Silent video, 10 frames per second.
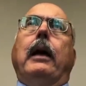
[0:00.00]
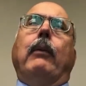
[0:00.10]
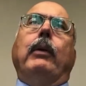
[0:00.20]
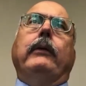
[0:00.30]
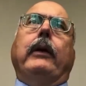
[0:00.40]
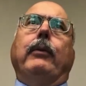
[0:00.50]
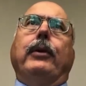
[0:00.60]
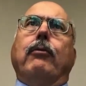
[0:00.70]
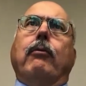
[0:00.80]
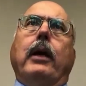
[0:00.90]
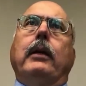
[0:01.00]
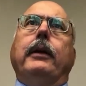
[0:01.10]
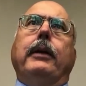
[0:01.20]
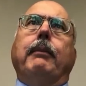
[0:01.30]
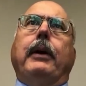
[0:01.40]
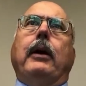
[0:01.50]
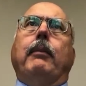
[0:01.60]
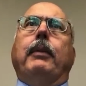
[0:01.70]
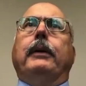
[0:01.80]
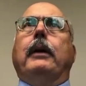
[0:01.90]
I wouldn't say we directly compare,
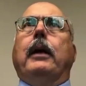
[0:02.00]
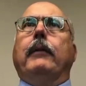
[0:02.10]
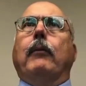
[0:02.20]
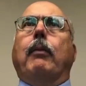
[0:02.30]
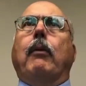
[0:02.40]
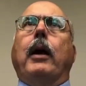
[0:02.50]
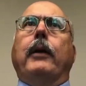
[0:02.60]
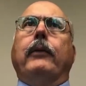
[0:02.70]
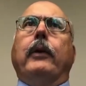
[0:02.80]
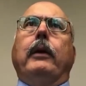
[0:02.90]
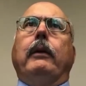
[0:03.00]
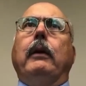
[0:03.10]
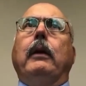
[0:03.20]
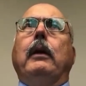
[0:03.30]
but kind of a proxy